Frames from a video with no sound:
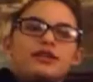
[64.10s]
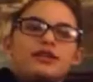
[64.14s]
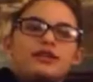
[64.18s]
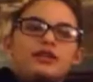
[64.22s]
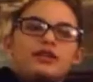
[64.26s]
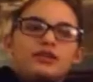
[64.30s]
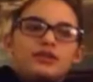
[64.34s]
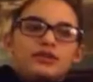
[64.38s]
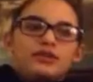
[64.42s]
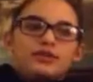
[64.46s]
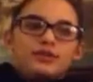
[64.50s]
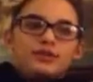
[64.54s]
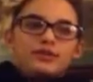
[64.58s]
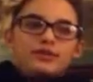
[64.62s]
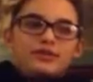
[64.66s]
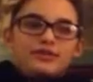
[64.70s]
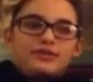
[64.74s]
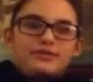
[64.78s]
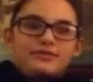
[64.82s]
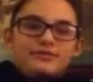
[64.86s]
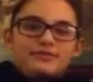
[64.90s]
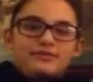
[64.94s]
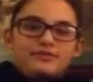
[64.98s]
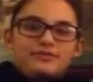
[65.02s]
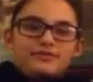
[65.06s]

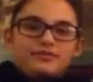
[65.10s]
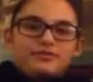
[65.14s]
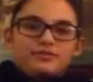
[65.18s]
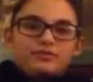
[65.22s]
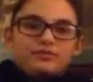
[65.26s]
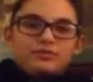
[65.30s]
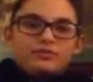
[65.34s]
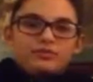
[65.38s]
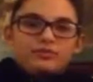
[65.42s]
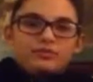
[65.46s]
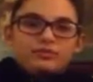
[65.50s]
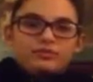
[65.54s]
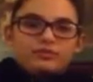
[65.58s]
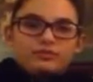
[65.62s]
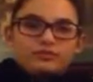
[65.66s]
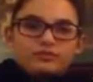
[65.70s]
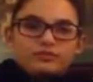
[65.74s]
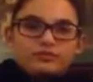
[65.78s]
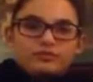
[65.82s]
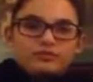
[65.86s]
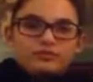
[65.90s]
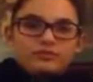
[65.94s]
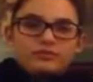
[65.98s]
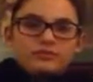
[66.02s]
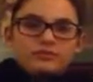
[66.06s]

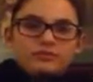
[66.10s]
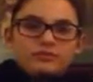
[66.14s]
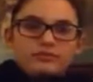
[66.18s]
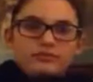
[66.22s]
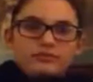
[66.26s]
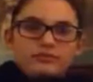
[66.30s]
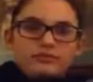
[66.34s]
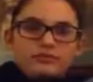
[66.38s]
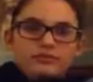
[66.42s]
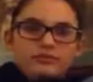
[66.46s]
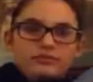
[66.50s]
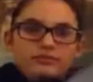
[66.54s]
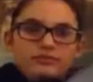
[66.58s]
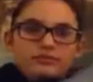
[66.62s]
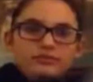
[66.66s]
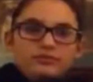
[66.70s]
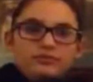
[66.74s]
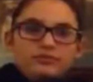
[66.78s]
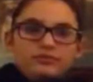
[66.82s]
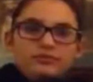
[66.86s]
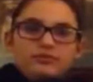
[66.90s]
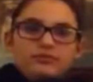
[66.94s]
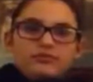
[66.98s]
No words are spoken by the person on screen.